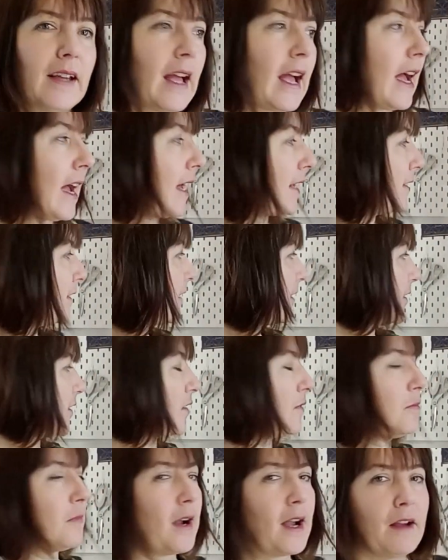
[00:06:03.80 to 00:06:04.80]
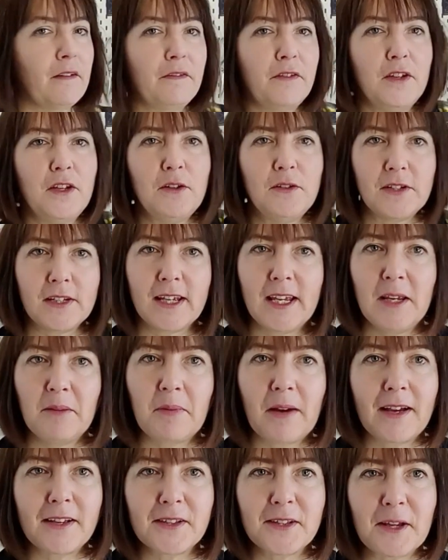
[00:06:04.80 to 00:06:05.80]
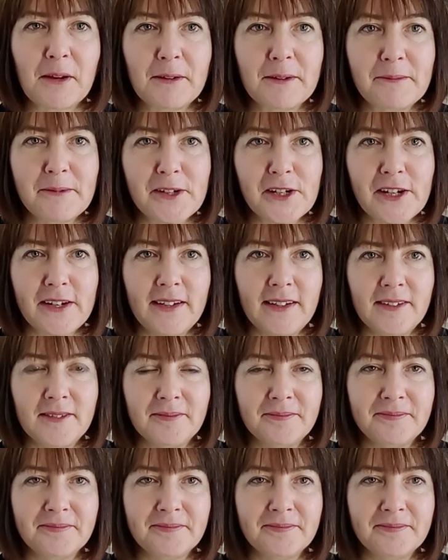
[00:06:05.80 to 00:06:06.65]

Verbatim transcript: and somewhere for you to keep a sewing machine.